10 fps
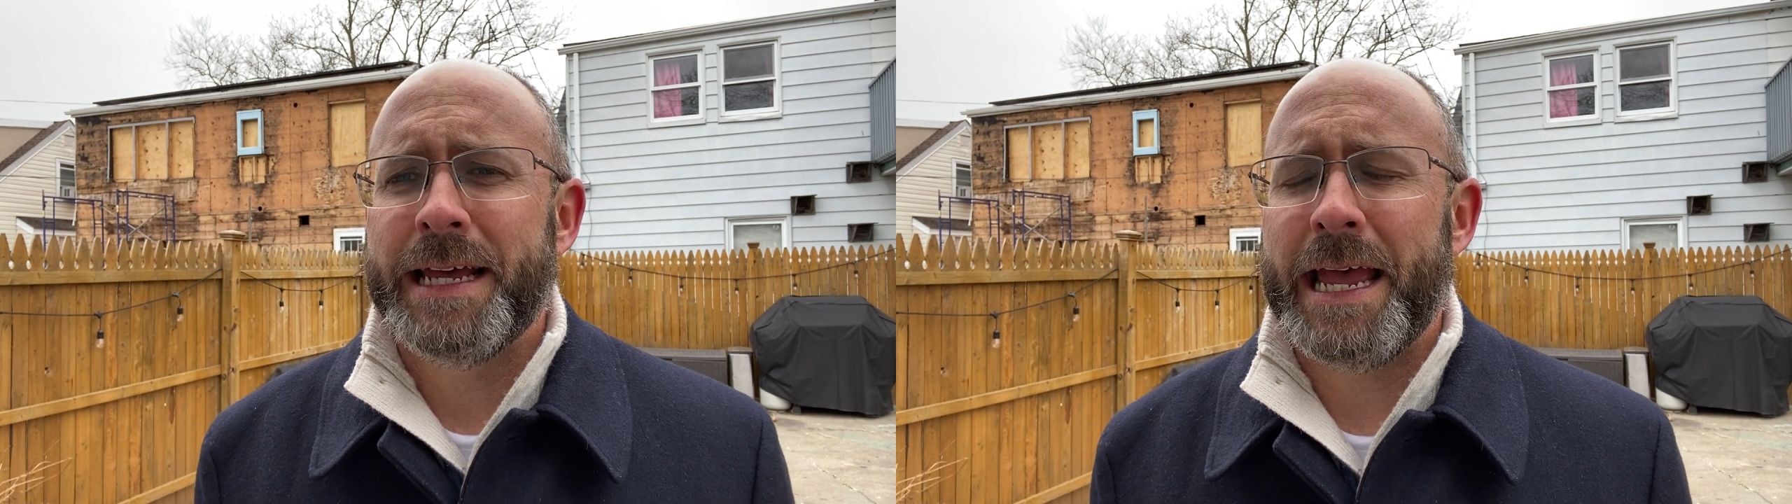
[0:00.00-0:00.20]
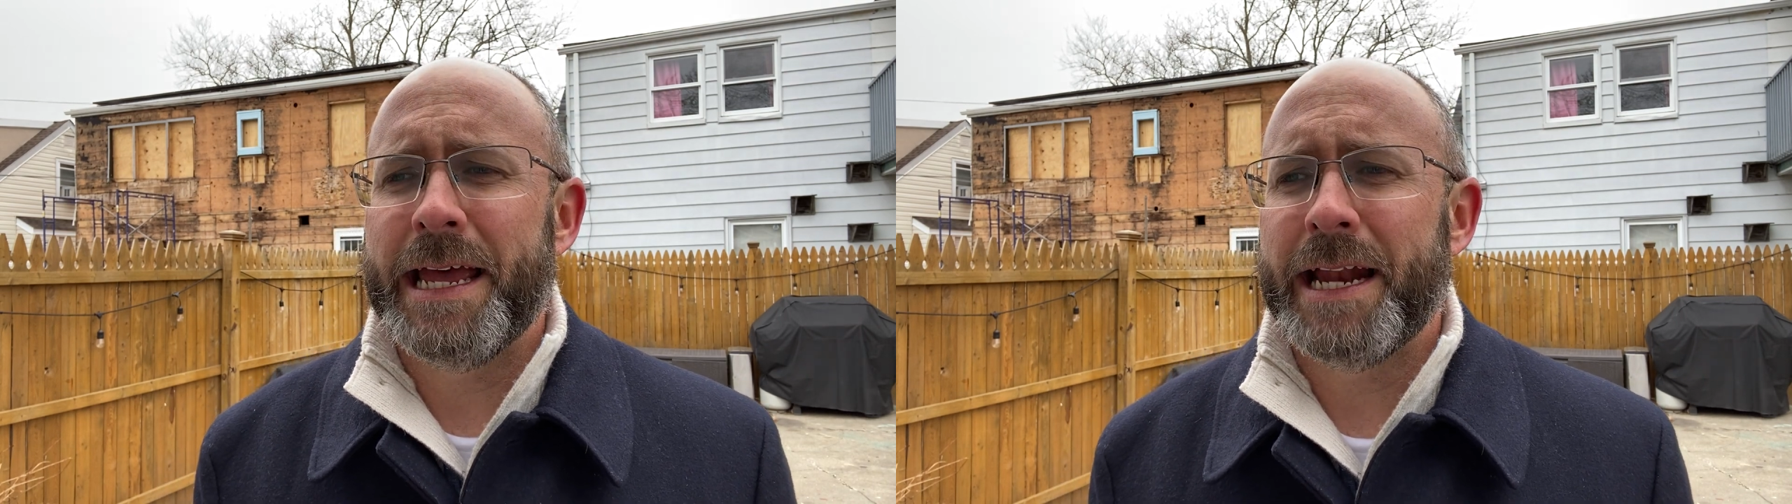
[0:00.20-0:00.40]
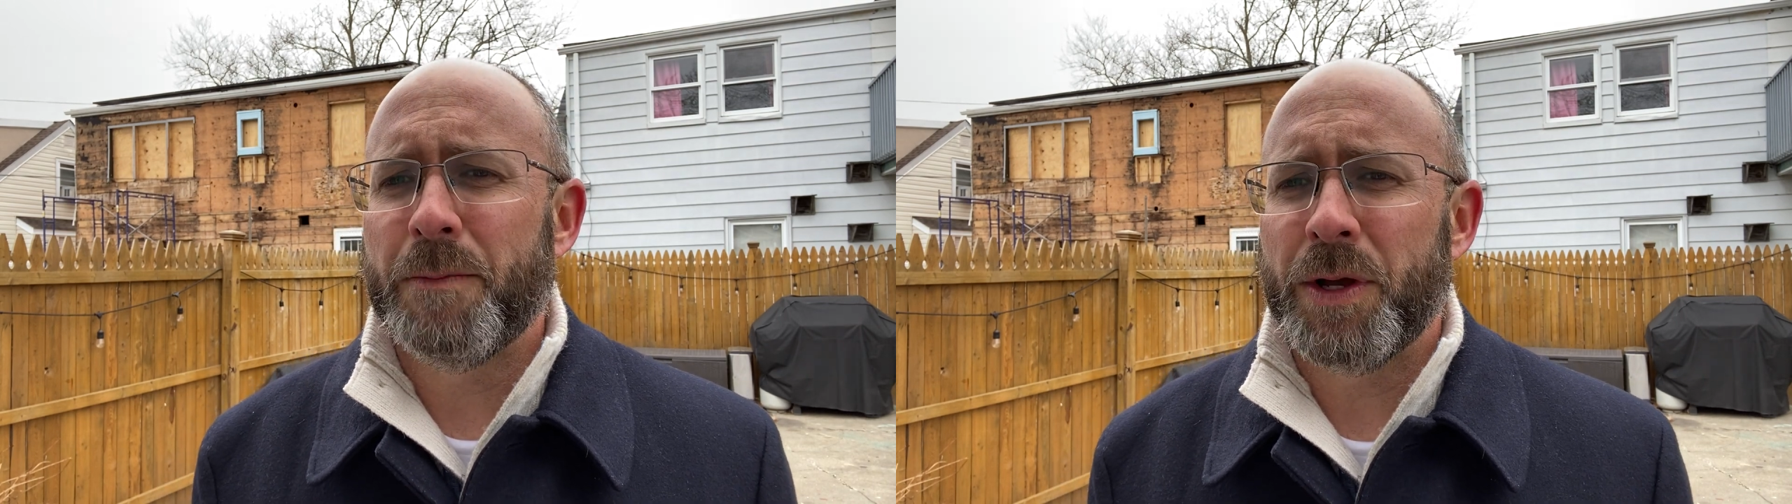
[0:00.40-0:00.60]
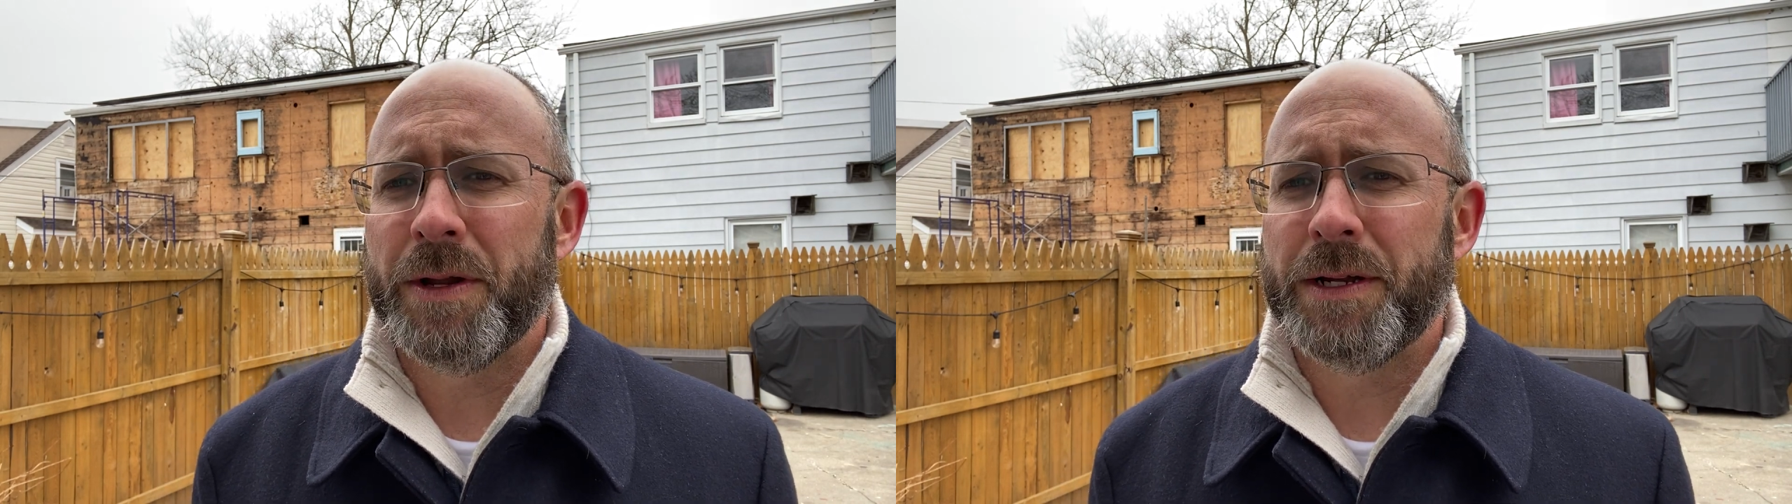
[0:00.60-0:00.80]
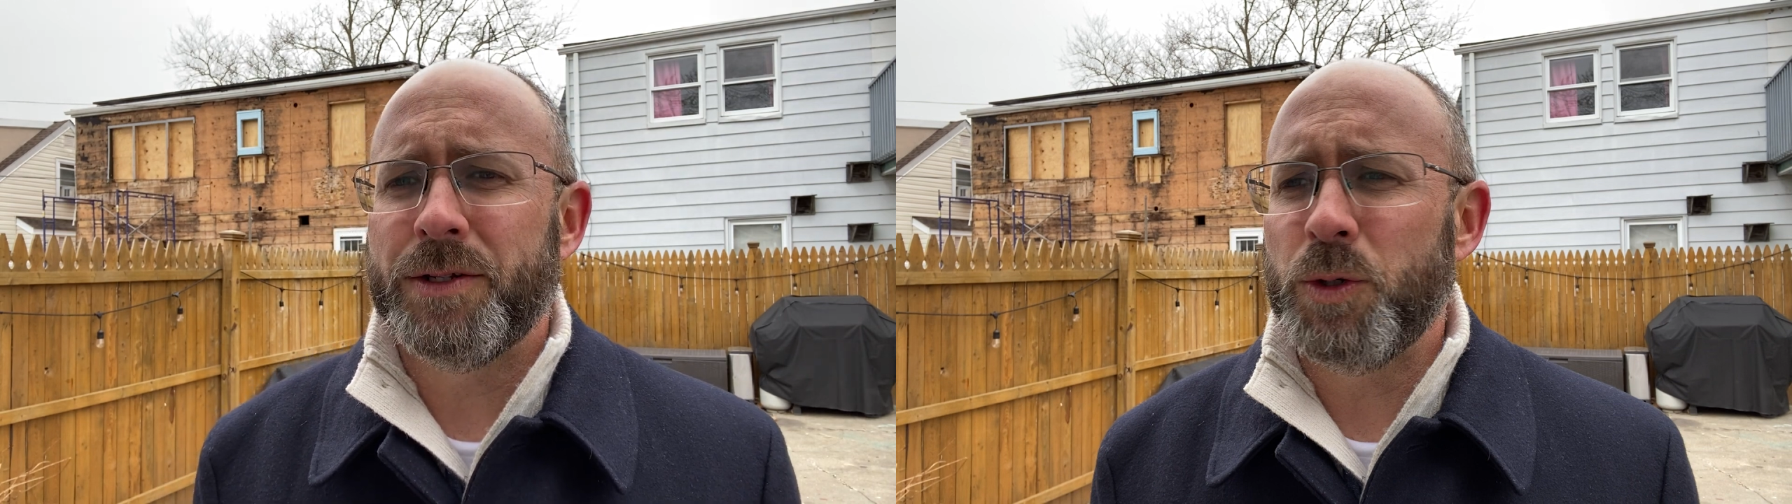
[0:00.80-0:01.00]
and I'm
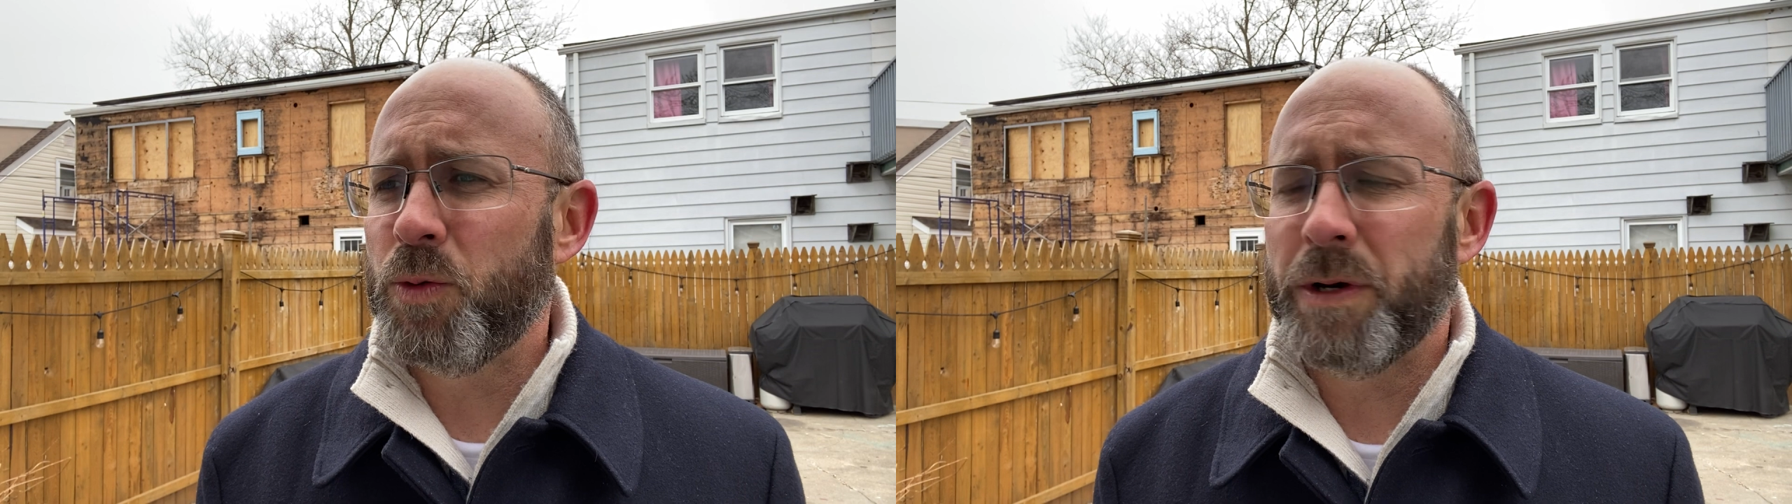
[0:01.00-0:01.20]
going to do